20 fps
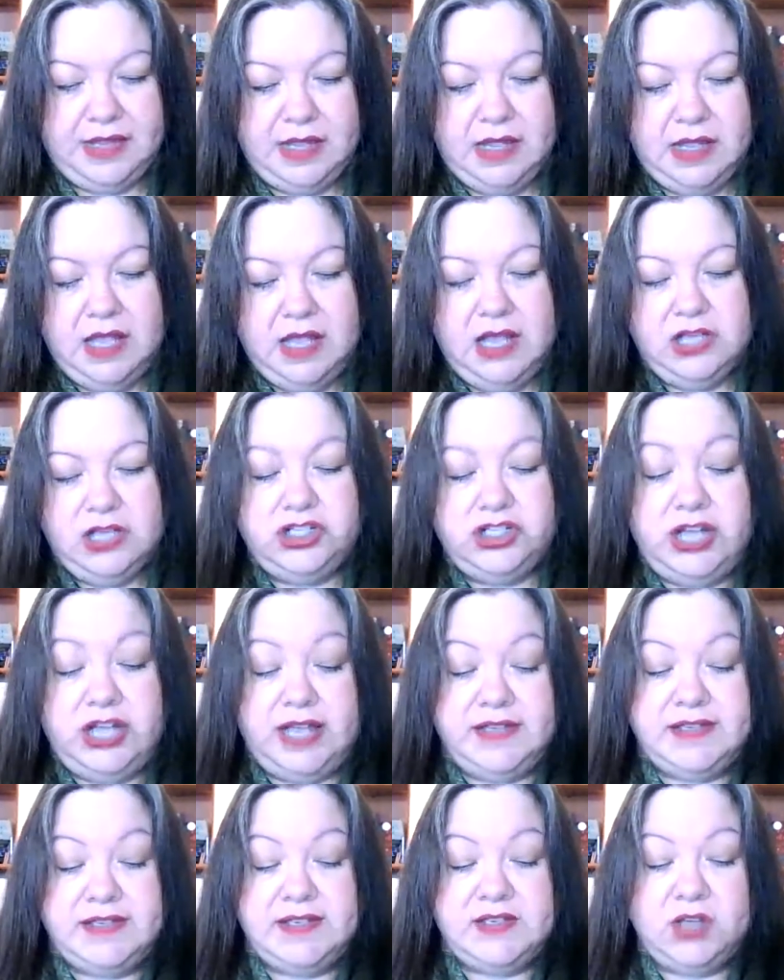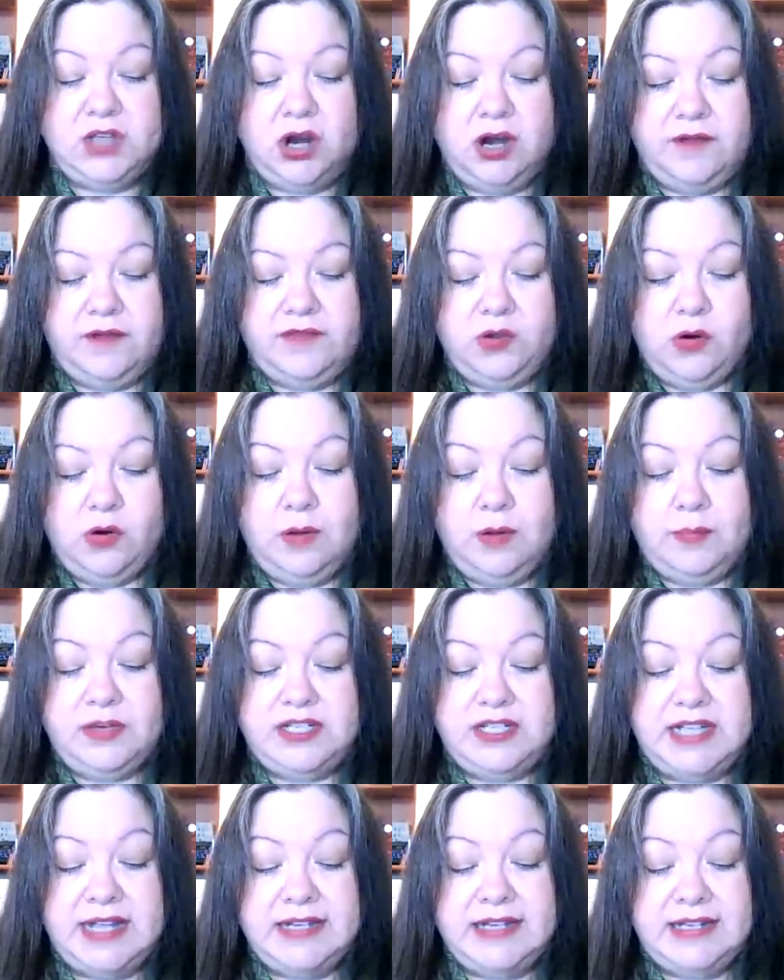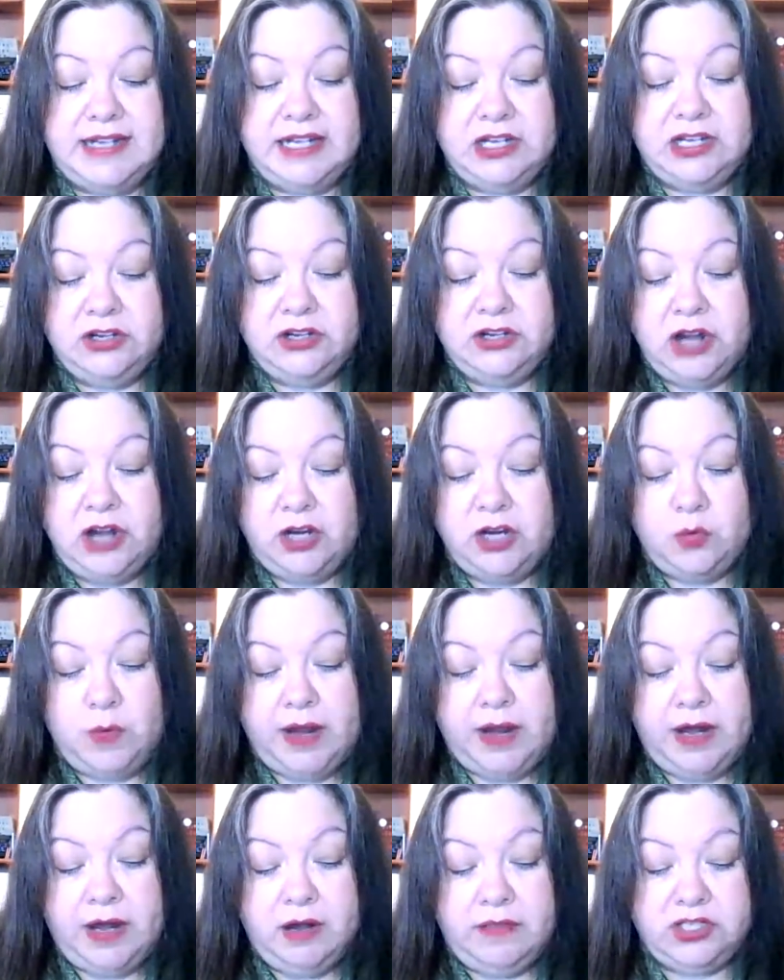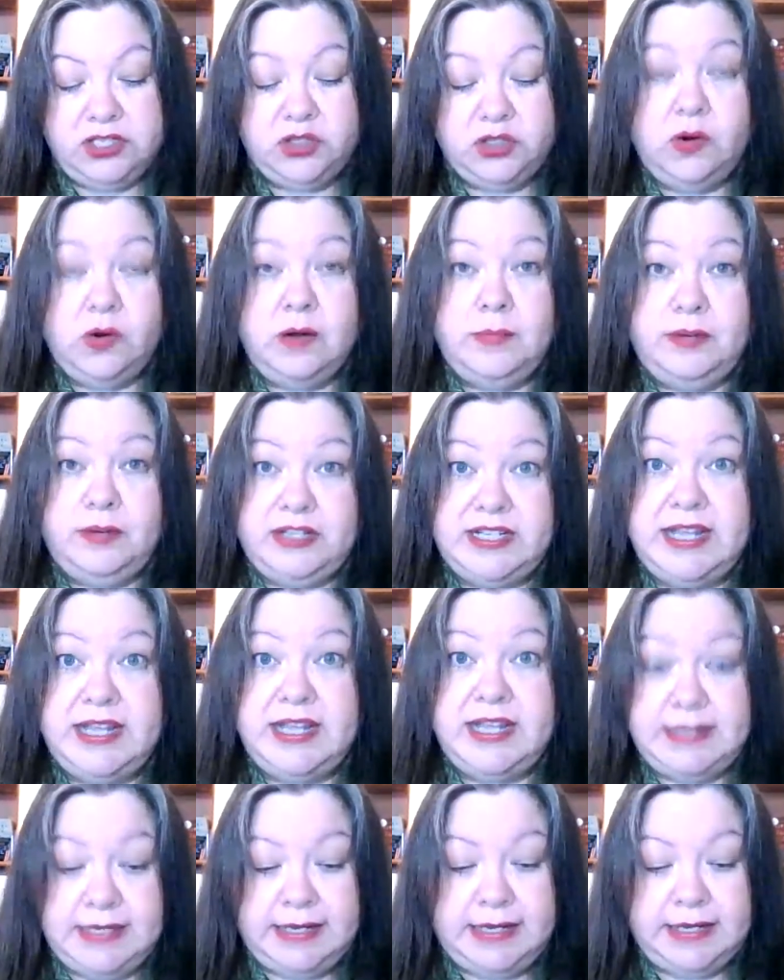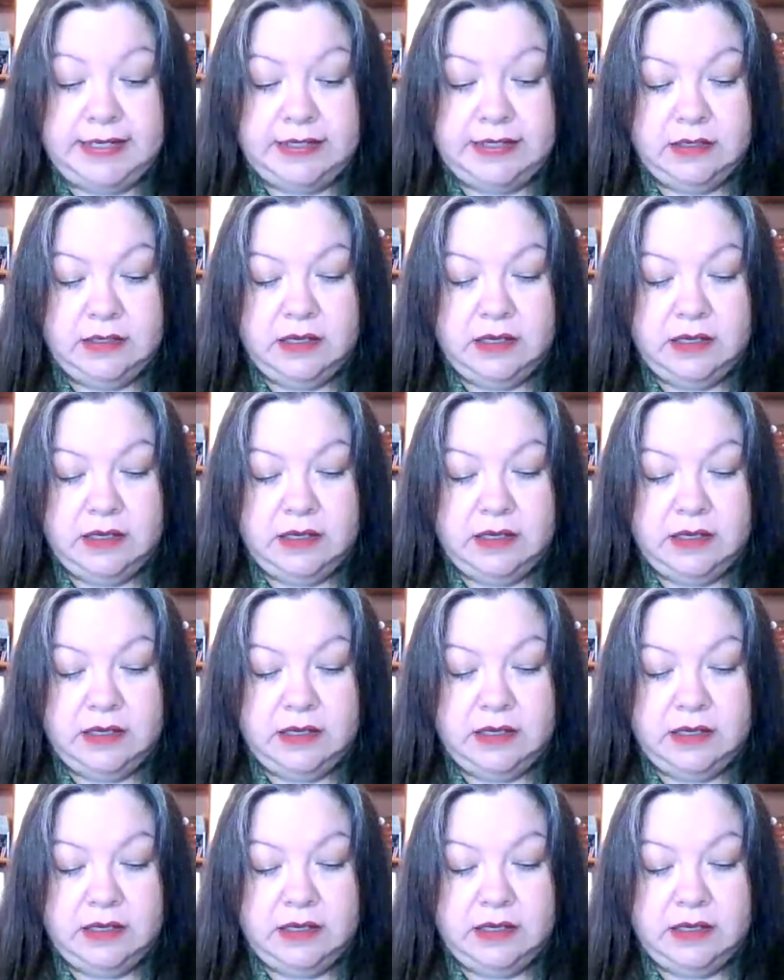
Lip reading: Chances are, if you're a pretendian, you're not aware that you're a pretendian.